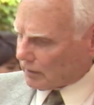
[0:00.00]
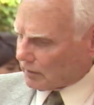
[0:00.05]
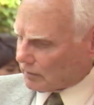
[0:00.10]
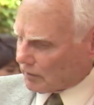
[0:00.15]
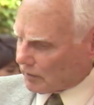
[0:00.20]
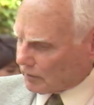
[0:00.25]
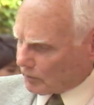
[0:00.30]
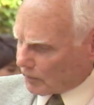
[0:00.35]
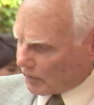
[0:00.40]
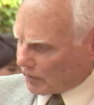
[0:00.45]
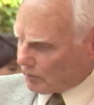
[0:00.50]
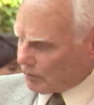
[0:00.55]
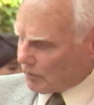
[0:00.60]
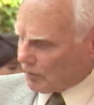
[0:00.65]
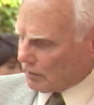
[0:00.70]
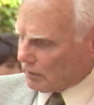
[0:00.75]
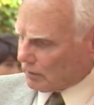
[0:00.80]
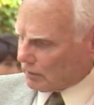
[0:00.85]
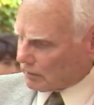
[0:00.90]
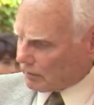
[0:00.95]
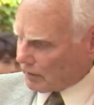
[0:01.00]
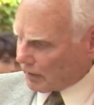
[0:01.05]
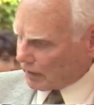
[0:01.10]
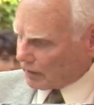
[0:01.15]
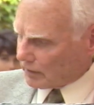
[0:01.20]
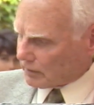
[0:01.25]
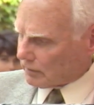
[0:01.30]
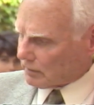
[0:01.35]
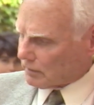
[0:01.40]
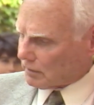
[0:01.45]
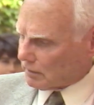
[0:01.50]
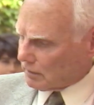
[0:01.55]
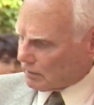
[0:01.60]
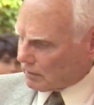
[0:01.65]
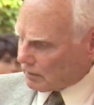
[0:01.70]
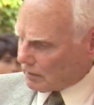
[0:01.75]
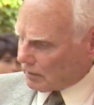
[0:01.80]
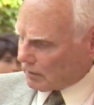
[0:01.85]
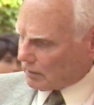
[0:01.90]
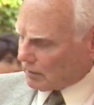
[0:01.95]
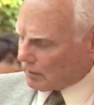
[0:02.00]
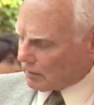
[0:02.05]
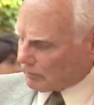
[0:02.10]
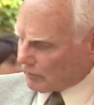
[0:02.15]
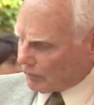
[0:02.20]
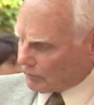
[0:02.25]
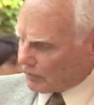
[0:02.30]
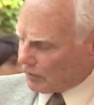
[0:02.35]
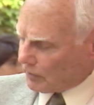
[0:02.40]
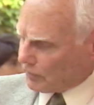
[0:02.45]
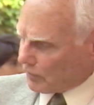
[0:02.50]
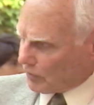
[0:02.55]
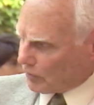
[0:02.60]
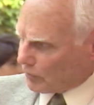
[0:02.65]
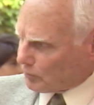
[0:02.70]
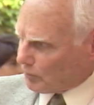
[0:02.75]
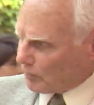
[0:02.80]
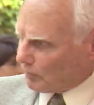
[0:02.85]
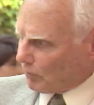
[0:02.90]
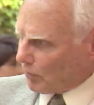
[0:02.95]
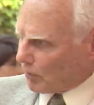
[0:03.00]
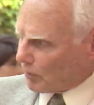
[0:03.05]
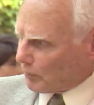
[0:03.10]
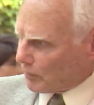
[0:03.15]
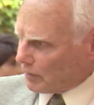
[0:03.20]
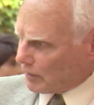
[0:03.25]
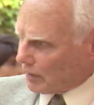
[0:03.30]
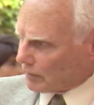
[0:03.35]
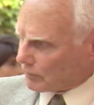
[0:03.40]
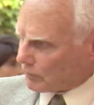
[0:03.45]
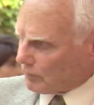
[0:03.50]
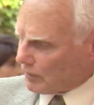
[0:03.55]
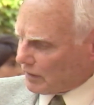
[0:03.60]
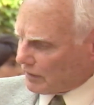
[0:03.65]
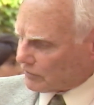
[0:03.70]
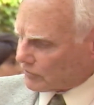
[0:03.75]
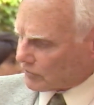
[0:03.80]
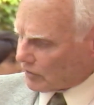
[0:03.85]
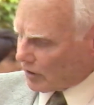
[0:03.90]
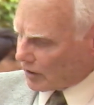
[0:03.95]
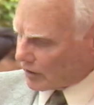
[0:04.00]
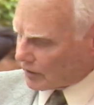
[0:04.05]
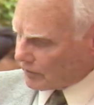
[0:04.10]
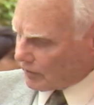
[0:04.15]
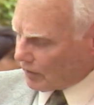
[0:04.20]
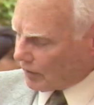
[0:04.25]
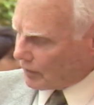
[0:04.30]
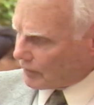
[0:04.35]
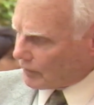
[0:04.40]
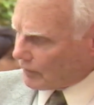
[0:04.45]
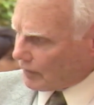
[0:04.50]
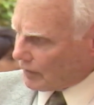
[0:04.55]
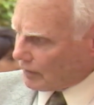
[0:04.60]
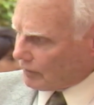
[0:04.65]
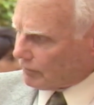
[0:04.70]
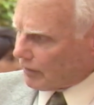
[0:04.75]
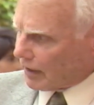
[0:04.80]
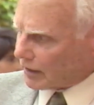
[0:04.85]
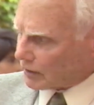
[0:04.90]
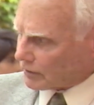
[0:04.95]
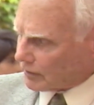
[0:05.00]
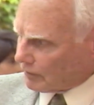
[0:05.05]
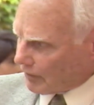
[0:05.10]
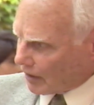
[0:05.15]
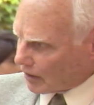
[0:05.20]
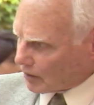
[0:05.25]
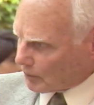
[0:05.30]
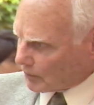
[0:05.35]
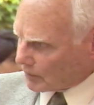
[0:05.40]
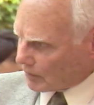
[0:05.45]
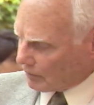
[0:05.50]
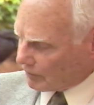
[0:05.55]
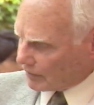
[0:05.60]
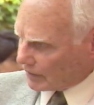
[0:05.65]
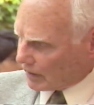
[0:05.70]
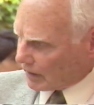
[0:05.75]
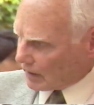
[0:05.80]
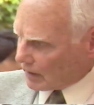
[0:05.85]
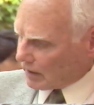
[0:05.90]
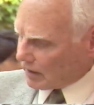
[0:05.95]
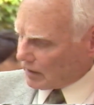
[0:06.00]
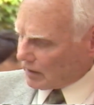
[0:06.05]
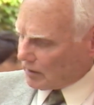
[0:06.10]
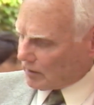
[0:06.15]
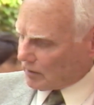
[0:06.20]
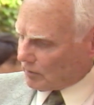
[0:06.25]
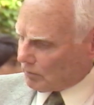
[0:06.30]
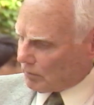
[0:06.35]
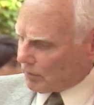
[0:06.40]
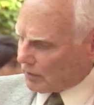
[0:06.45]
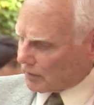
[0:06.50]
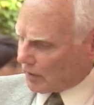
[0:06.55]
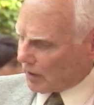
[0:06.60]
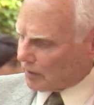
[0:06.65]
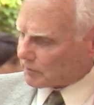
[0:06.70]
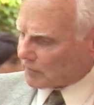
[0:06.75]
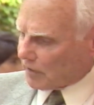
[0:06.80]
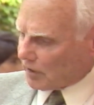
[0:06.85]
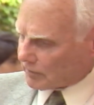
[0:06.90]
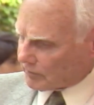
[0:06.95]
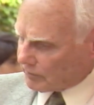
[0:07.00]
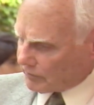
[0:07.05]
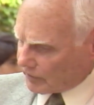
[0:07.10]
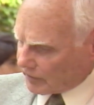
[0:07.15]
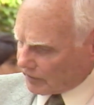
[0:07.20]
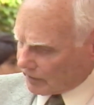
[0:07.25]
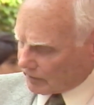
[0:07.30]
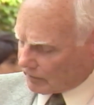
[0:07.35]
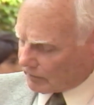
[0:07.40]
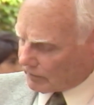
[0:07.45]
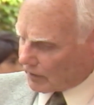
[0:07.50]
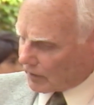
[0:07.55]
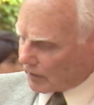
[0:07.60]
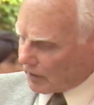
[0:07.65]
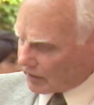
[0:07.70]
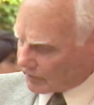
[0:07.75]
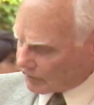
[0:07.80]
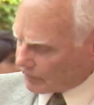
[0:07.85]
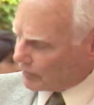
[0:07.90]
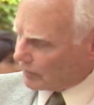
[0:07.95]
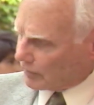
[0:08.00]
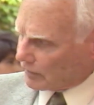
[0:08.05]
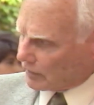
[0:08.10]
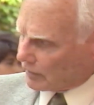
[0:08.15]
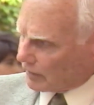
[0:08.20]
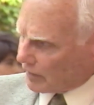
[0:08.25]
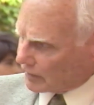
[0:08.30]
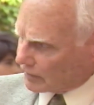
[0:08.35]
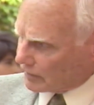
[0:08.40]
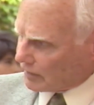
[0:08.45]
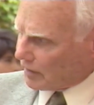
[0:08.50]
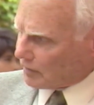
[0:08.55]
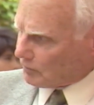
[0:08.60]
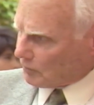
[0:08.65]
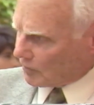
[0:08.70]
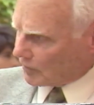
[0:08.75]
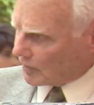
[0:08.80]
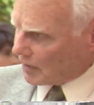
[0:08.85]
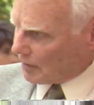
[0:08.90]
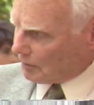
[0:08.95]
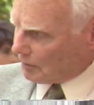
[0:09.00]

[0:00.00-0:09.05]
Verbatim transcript: it, it may be 10, 15 years before we get really started on the final development of it, but I'm confident, confident that that time will